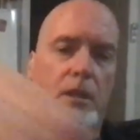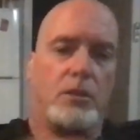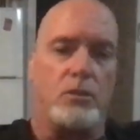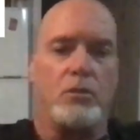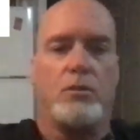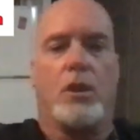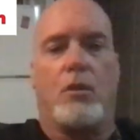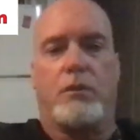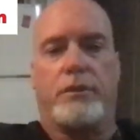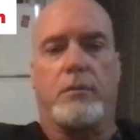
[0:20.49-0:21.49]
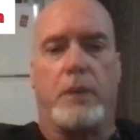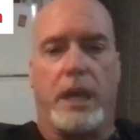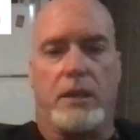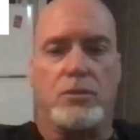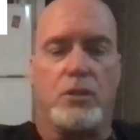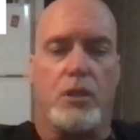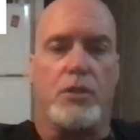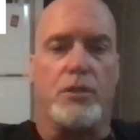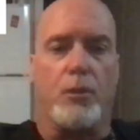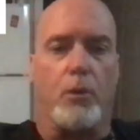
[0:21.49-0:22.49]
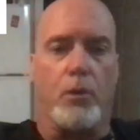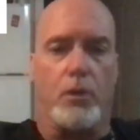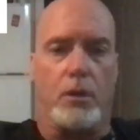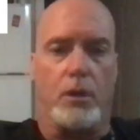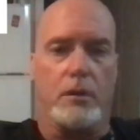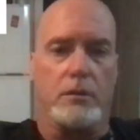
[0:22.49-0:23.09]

You know of him as Thor,